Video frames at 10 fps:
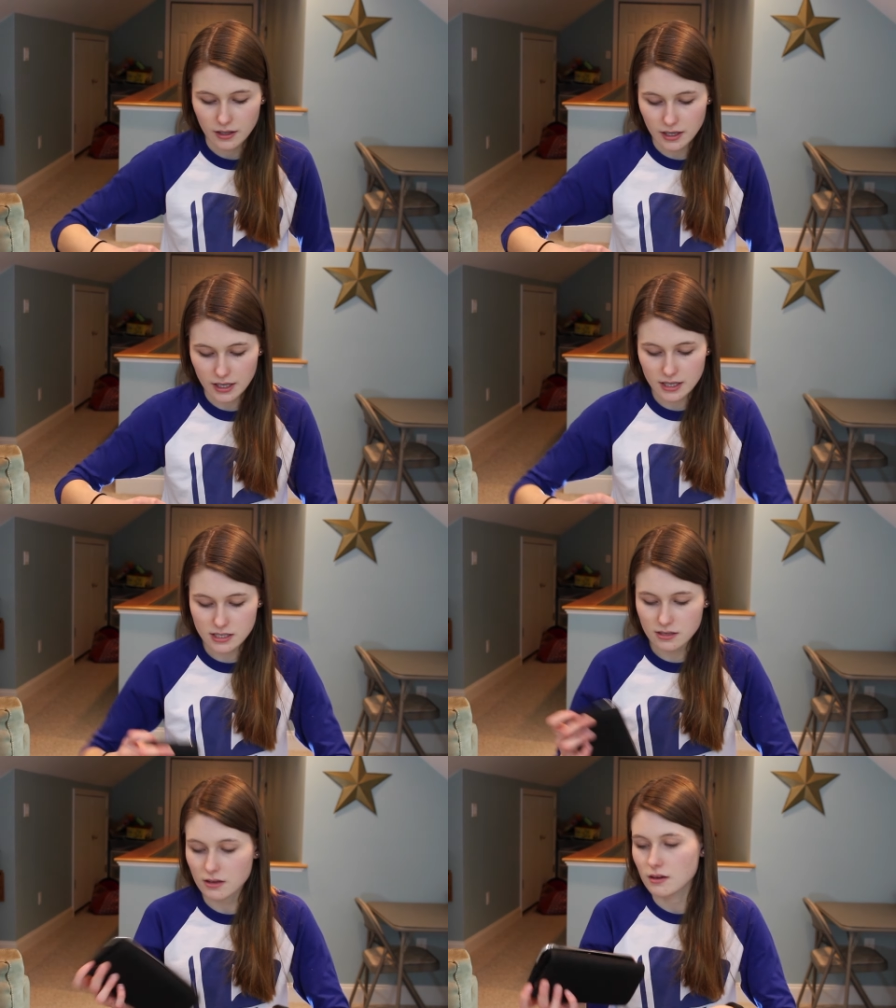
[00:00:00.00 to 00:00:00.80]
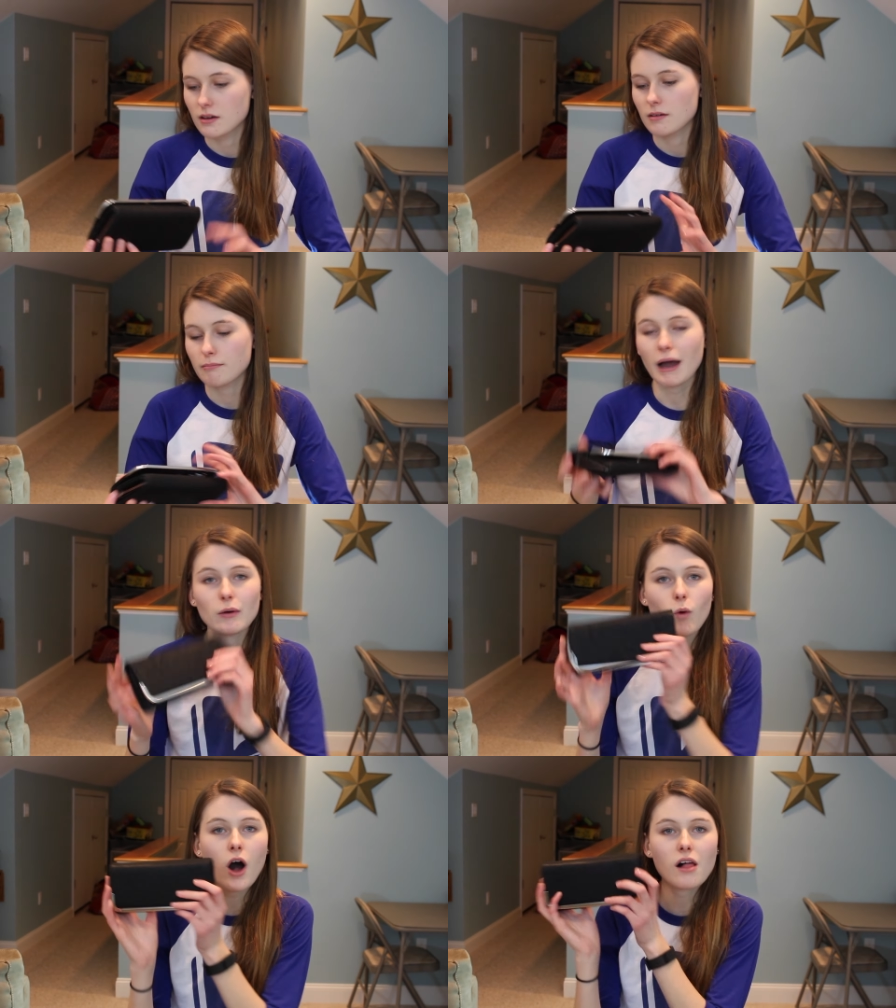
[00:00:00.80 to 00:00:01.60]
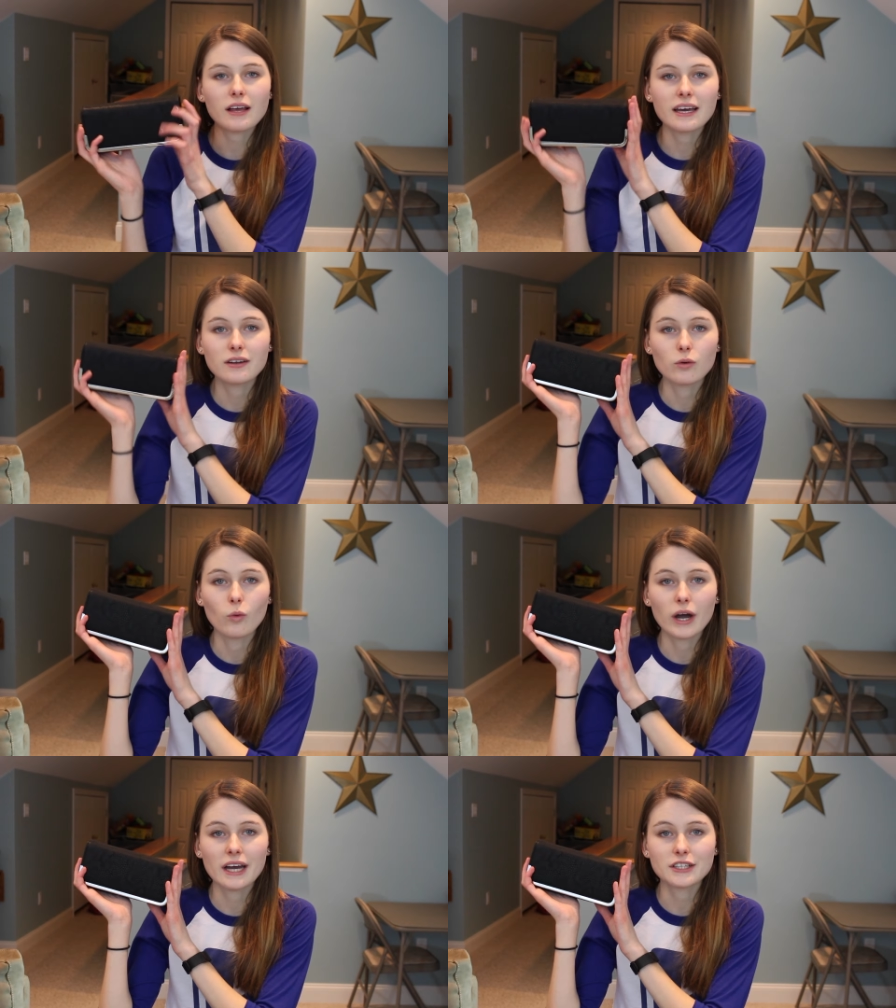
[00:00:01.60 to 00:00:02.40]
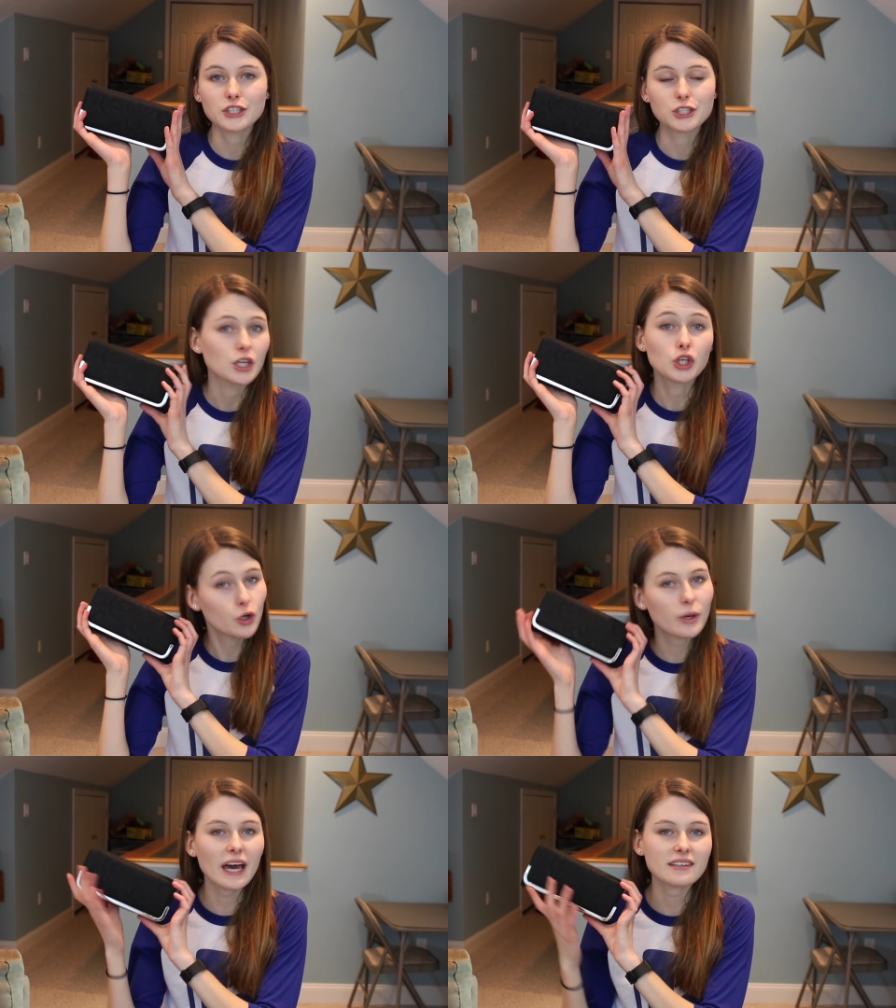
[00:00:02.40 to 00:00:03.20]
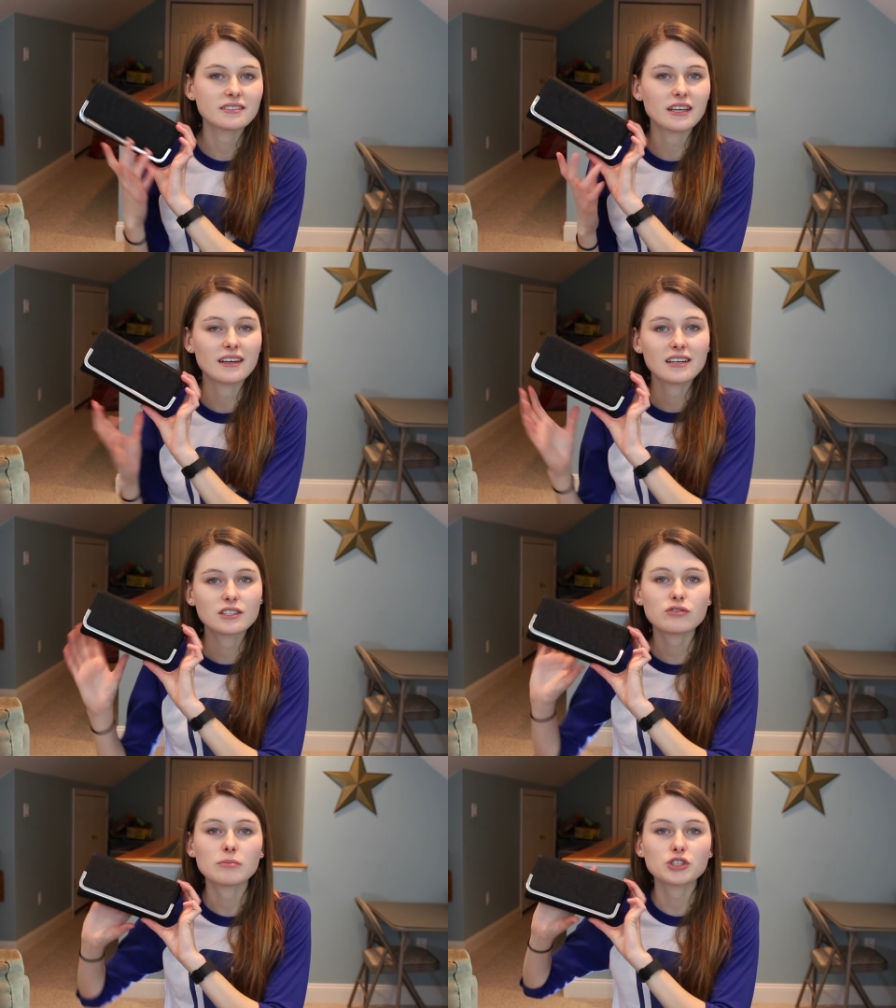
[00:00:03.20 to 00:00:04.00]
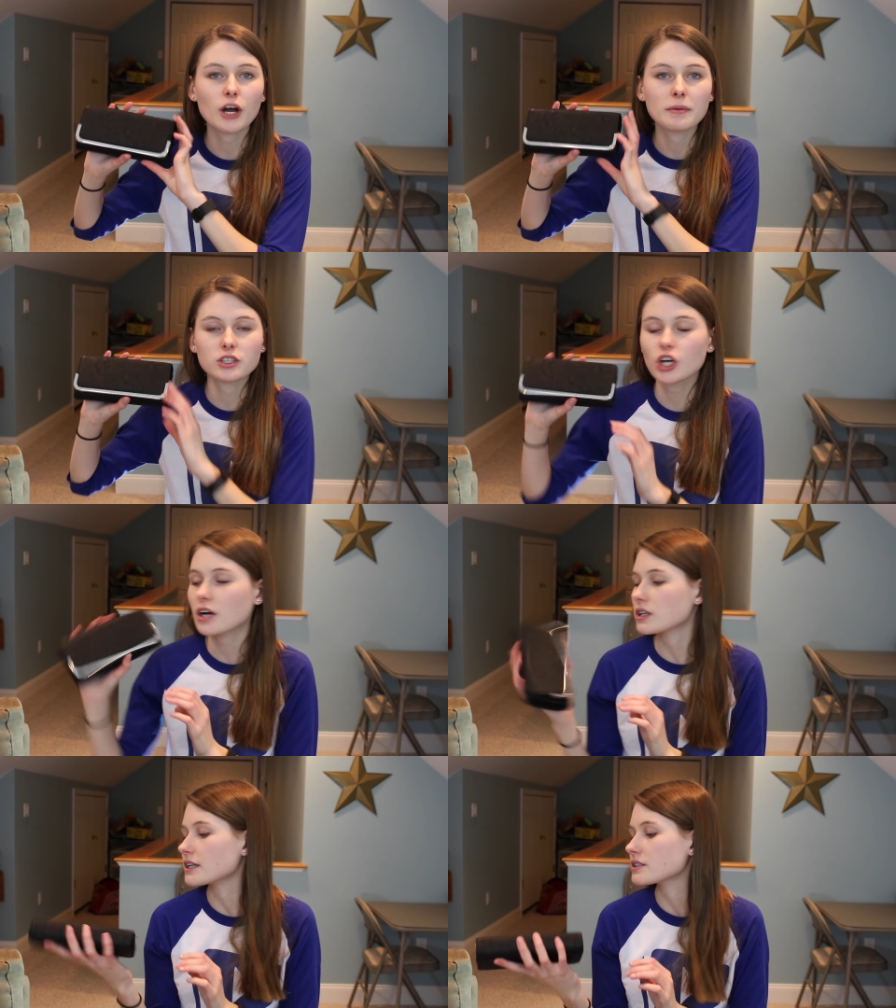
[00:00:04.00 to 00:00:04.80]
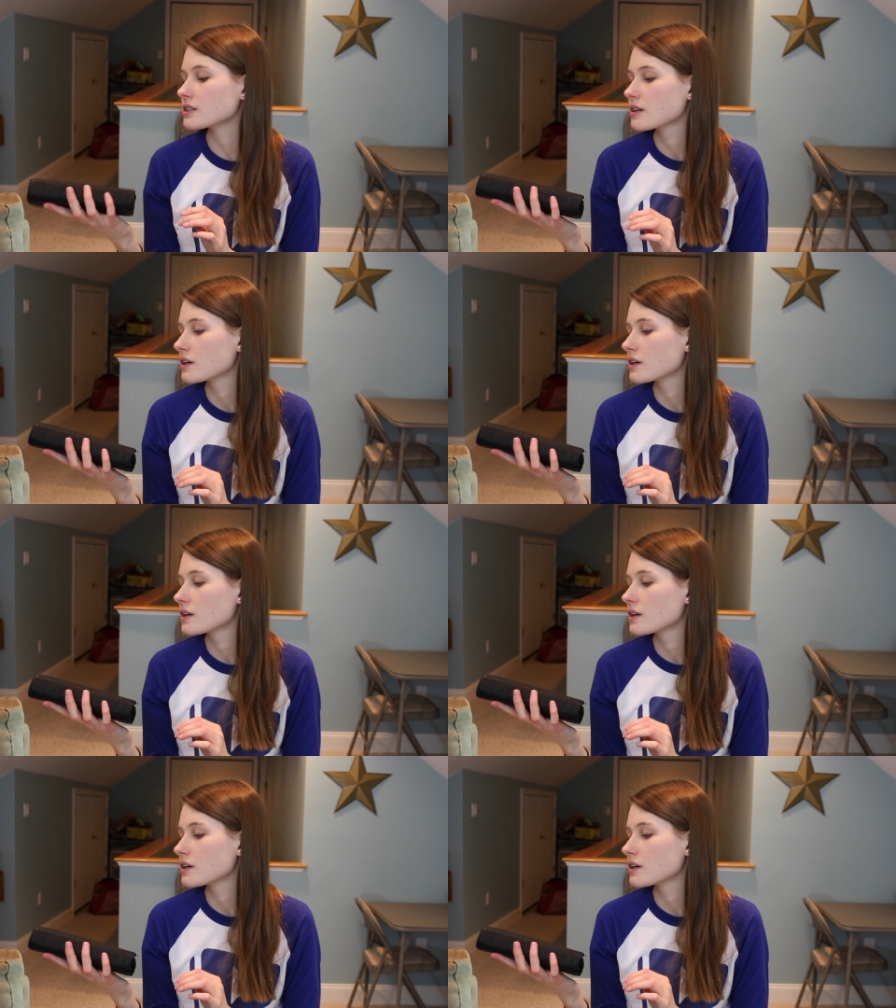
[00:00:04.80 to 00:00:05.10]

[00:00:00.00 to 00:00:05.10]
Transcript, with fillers: is my wallet, which, you guessed it, is from Charming Charlie's.